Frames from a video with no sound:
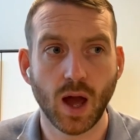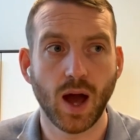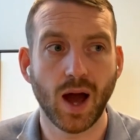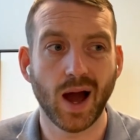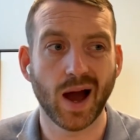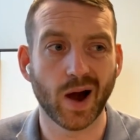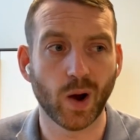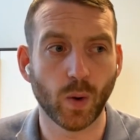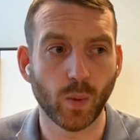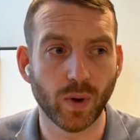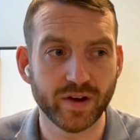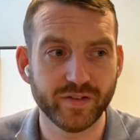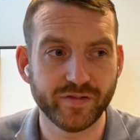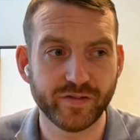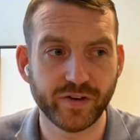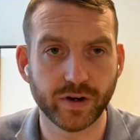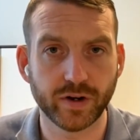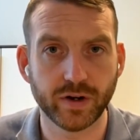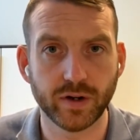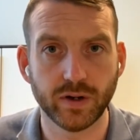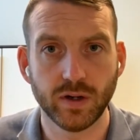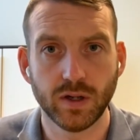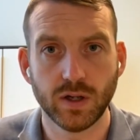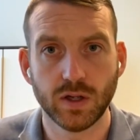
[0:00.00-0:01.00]

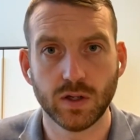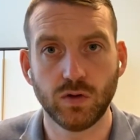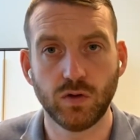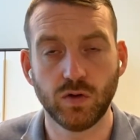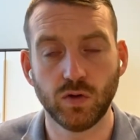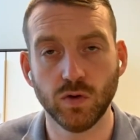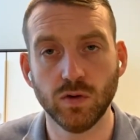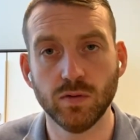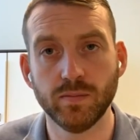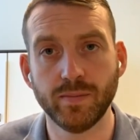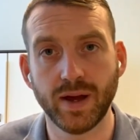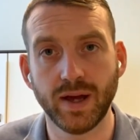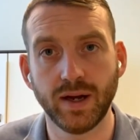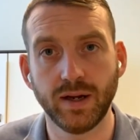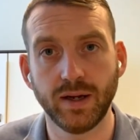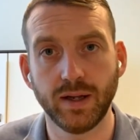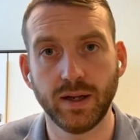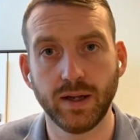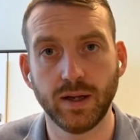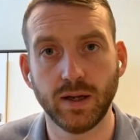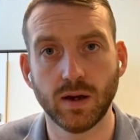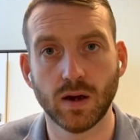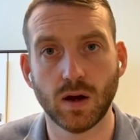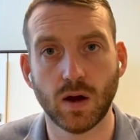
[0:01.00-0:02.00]
However, too
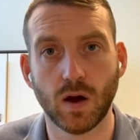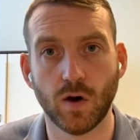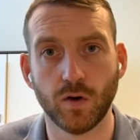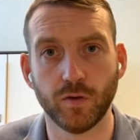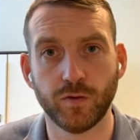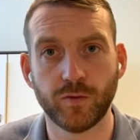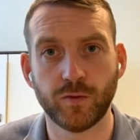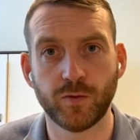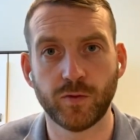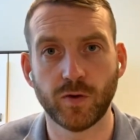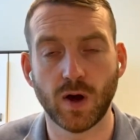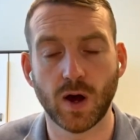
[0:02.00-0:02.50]
many of